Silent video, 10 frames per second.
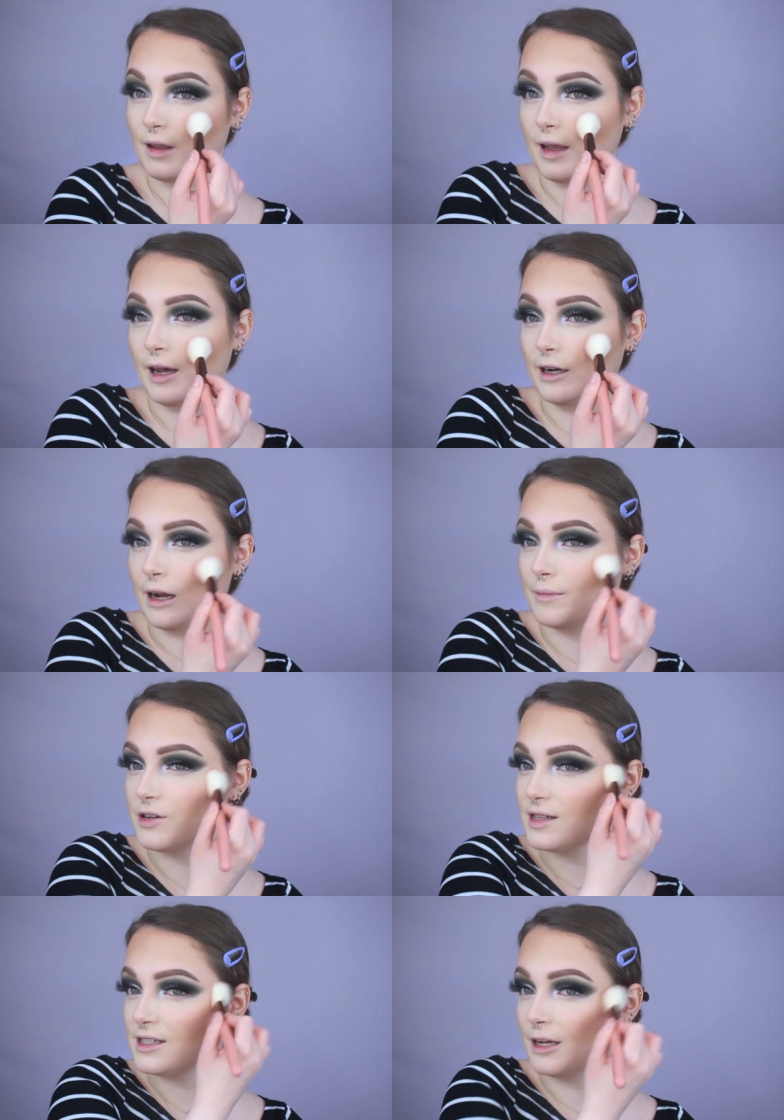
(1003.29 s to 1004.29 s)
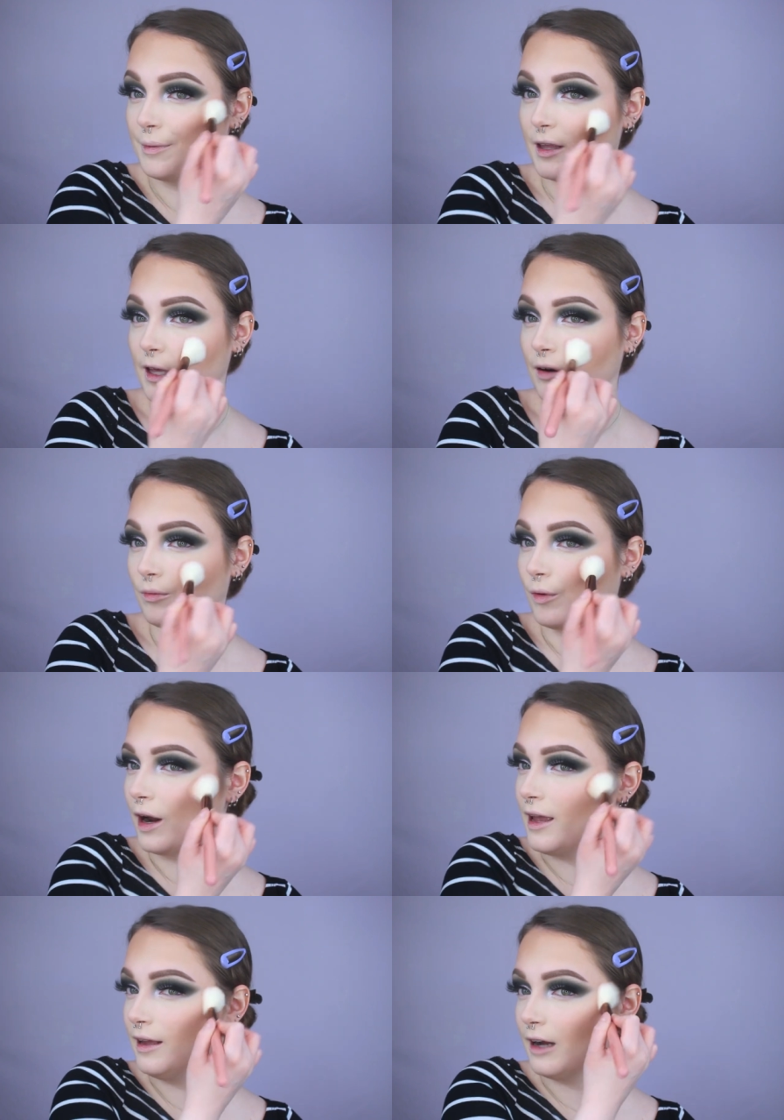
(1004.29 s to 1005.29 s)
And I'm just stippling it
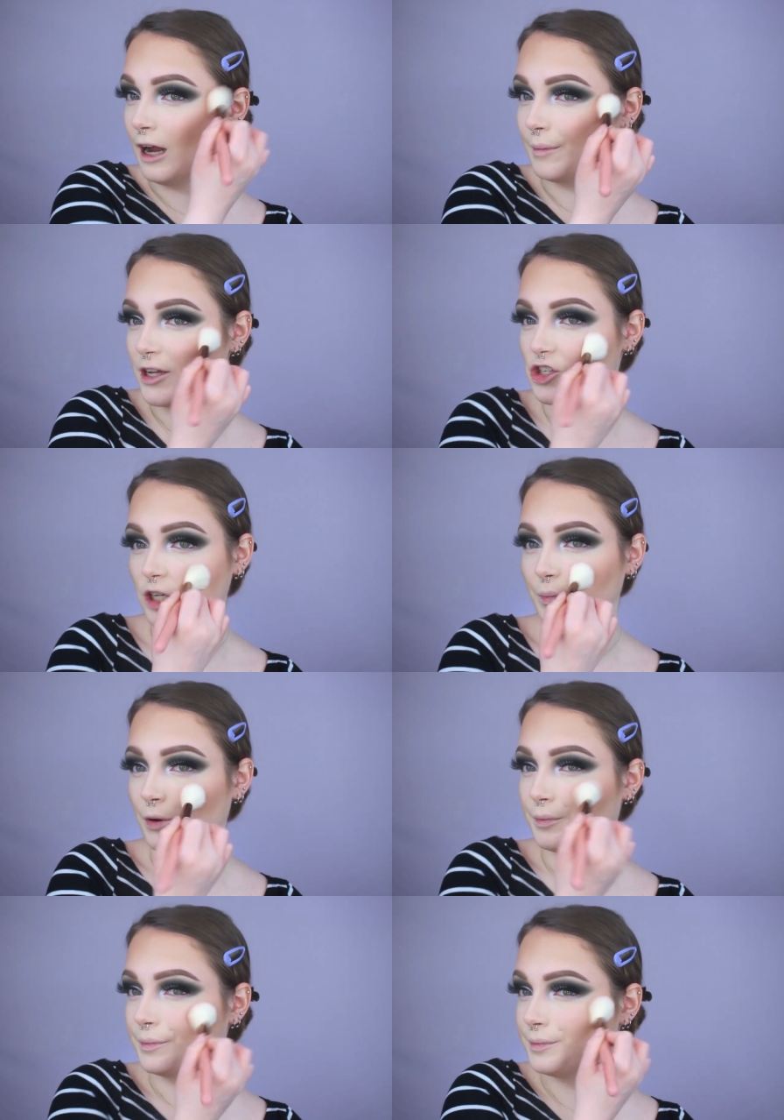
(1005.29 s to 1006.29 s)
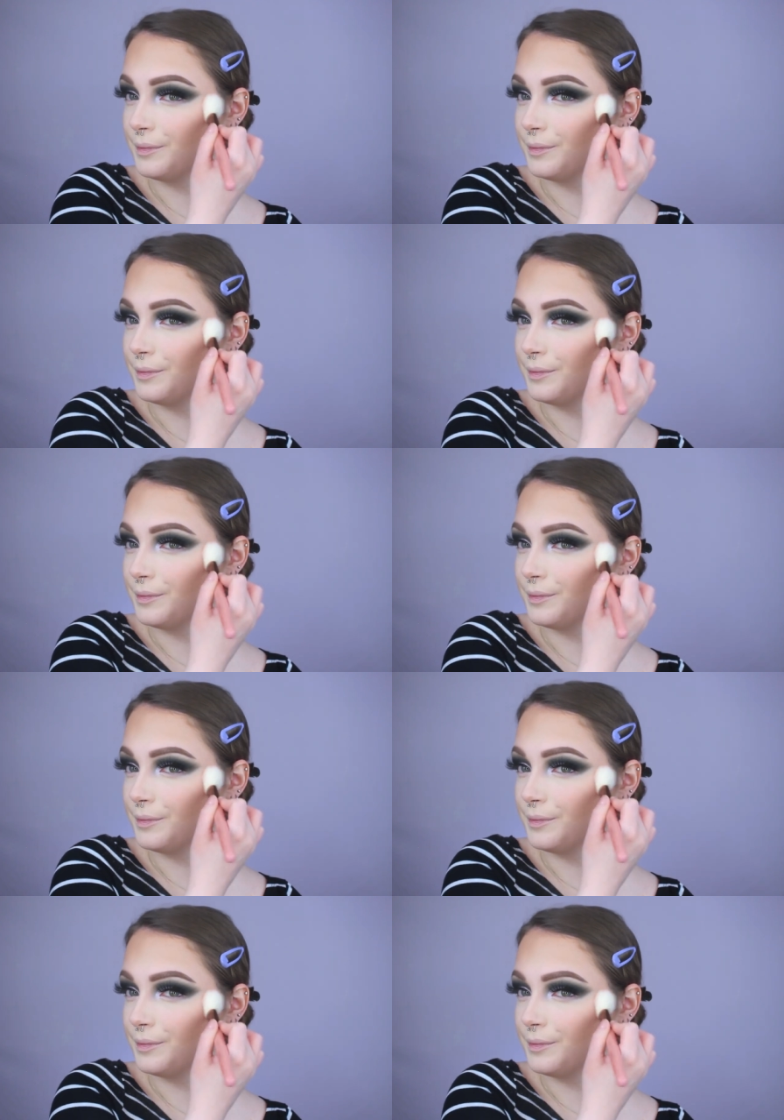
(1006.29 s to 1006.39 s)
right on my cheekbone.